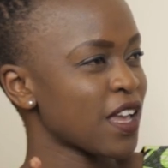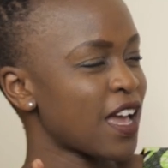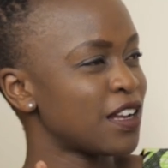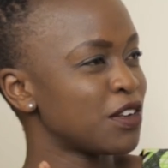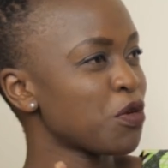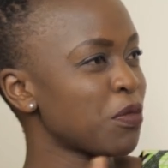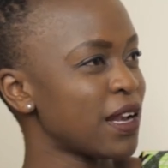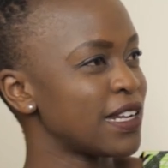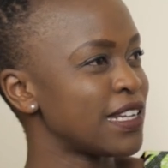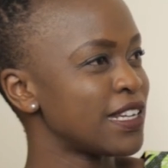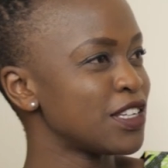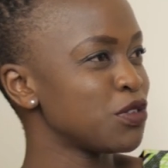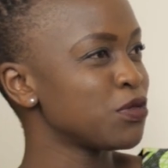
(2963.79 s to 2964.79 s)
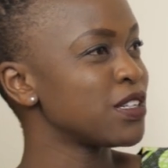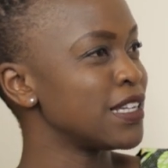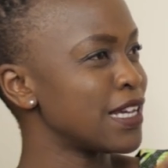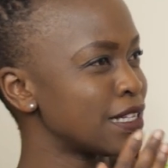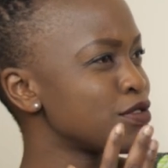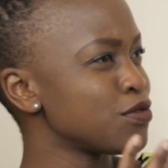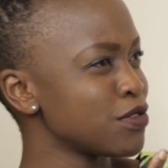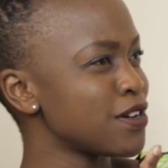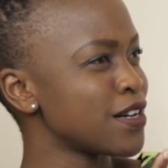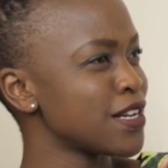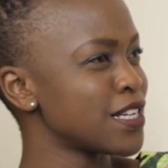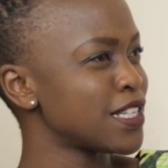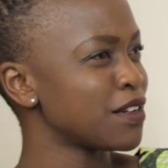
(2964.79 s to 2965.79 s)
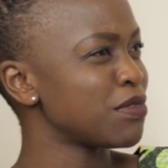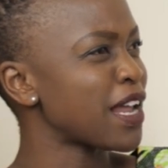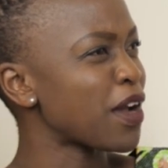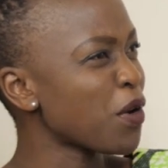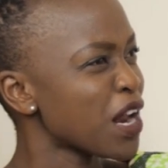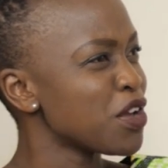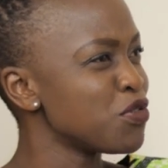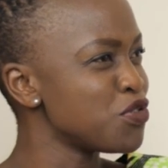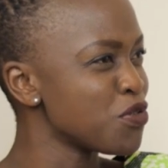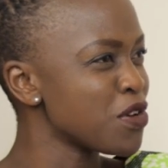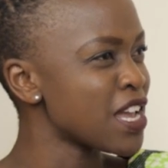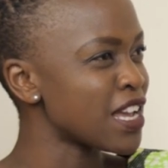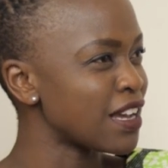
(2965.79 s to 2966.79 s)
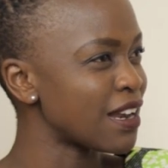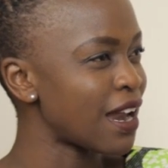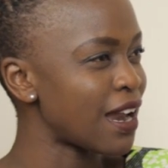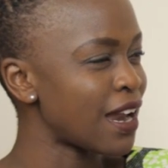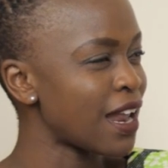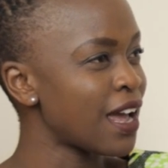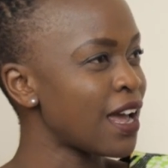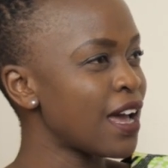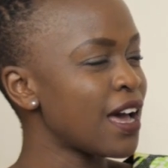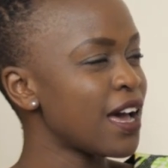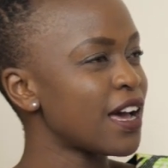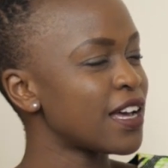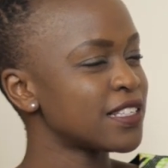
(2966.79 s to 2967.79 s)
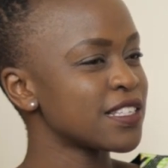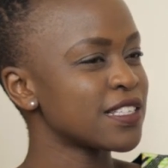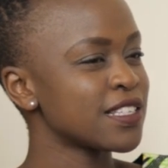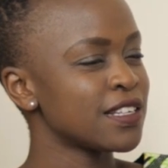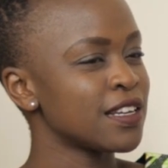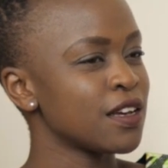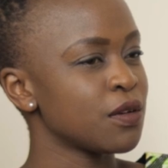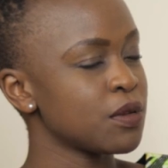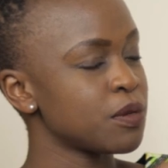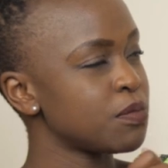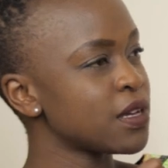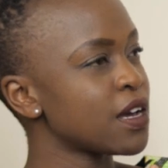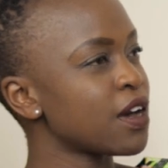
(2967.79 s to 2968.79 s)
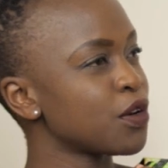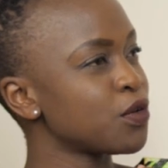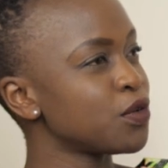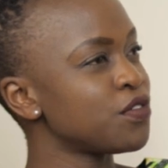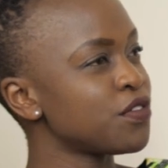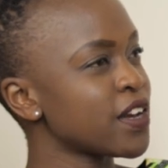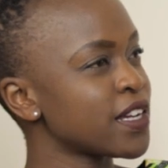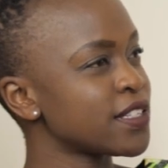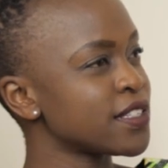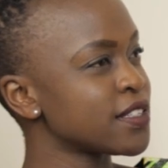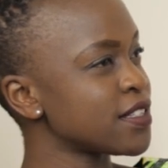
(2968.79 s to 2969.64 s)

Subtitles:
And normally you would get road rage and be like, what are you doing? I just said, we pick a good fight.